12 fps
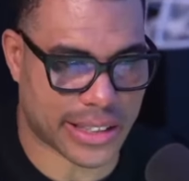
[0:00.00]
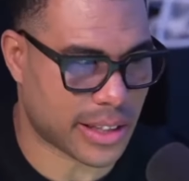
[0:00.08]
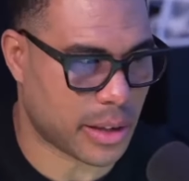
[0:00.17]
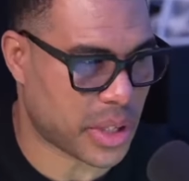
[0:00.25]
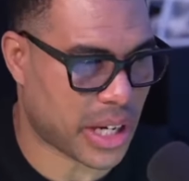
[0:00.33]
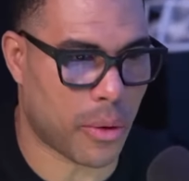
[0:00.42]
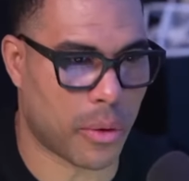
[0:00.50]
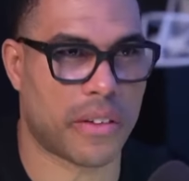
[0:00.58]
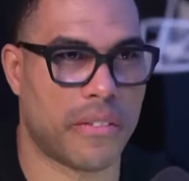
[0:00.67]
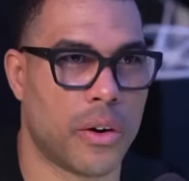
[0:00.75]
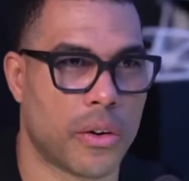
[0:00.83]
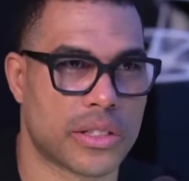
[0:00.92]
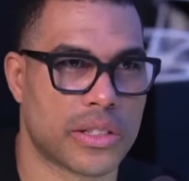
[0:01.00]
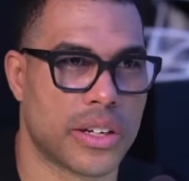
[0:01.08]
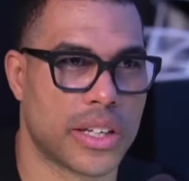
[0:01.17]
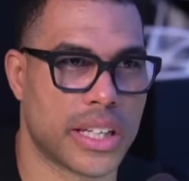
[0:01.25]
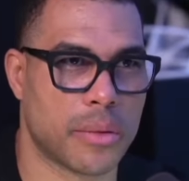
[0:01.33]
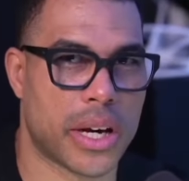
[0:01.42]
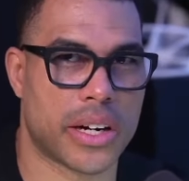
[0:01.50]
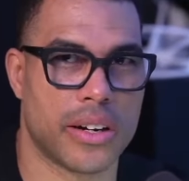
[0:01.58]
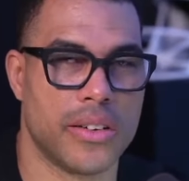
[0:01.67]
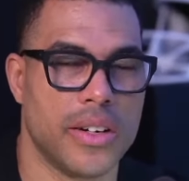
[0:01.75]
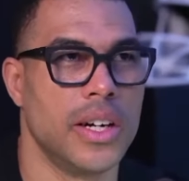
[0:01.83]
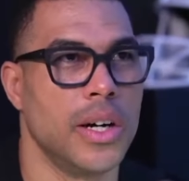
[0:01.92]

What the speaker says: something I want to focus on to get better.